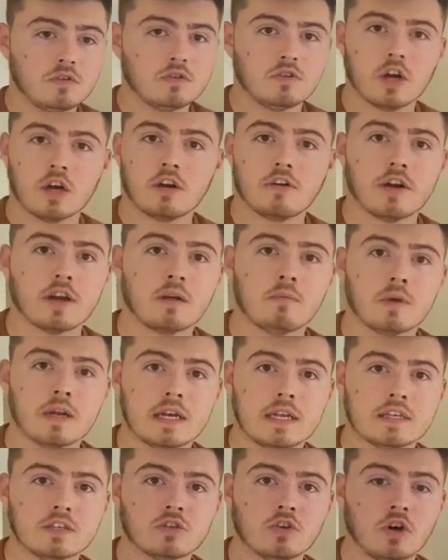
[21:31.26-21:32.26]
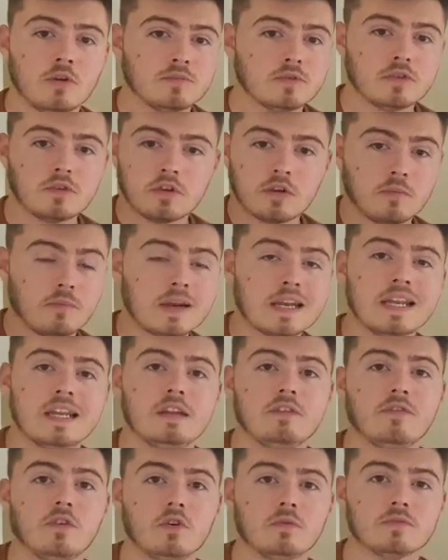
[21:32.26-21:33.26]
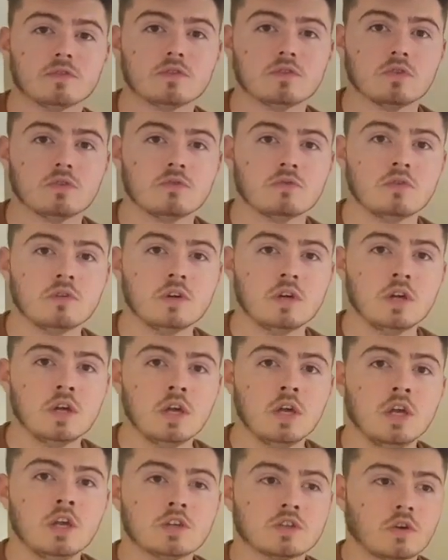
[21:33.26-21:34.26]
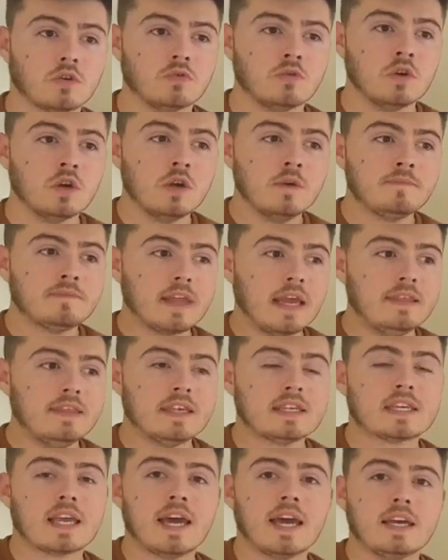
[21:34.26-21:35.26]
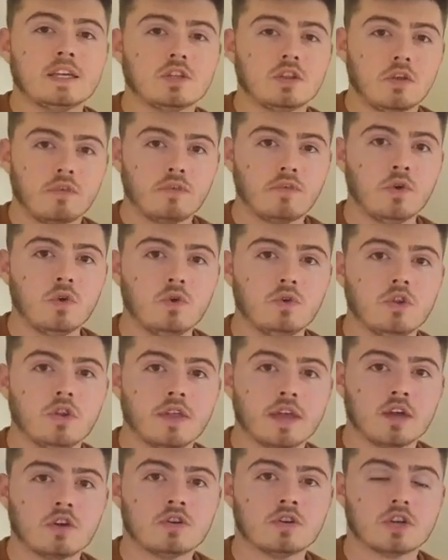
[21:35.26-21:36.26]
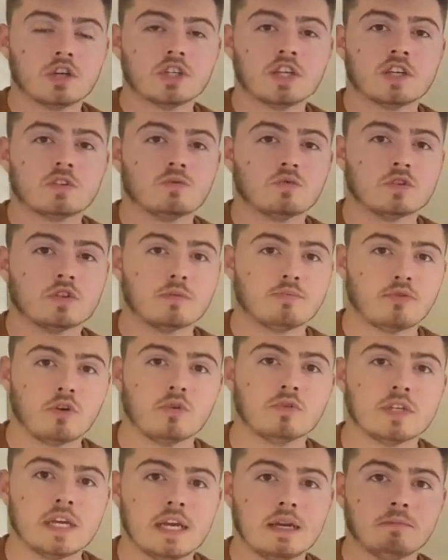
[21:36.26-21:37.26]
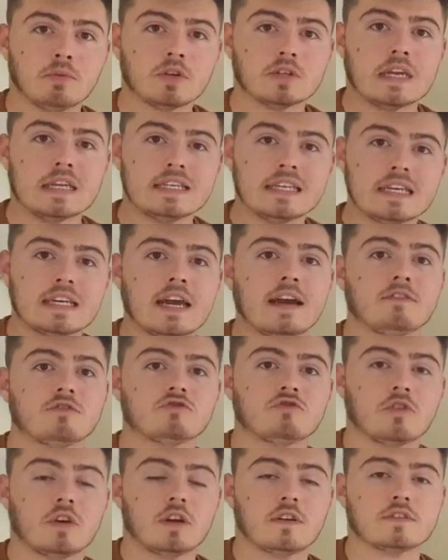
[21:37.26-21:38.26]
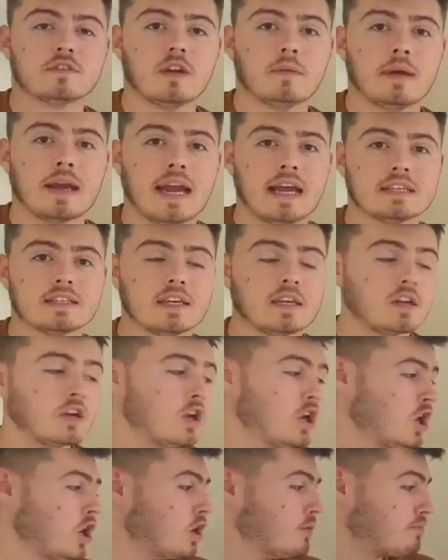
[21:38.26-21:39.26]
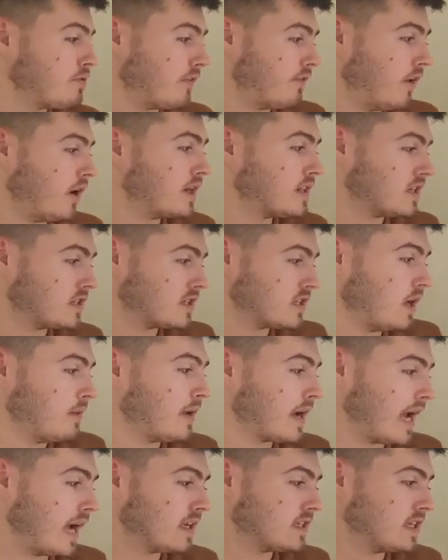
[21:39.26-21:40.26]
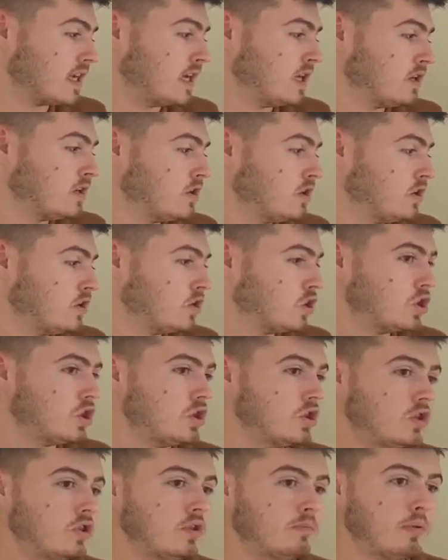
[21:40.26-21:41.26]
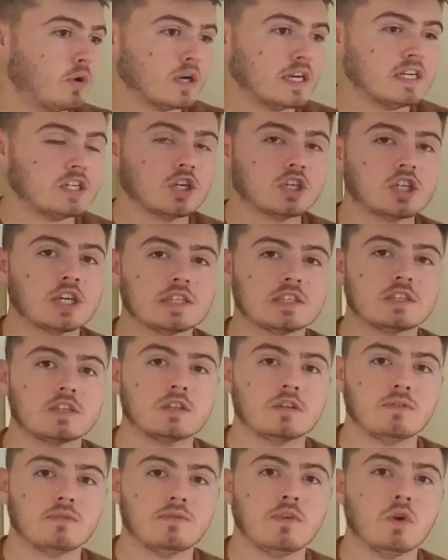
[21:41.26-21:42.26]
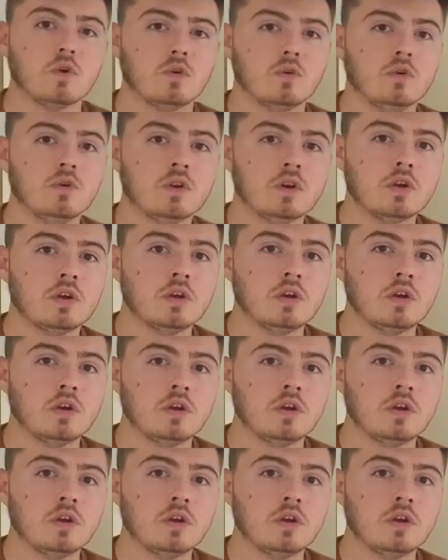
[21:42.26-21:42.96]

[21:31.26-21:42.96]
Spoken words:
diarrhea completely stops, completely formed stool. So in this case, the food that they couldn't digest was the protein because they didn't have strong enough stomach acid. Provide the stomach acid, the body digests the food,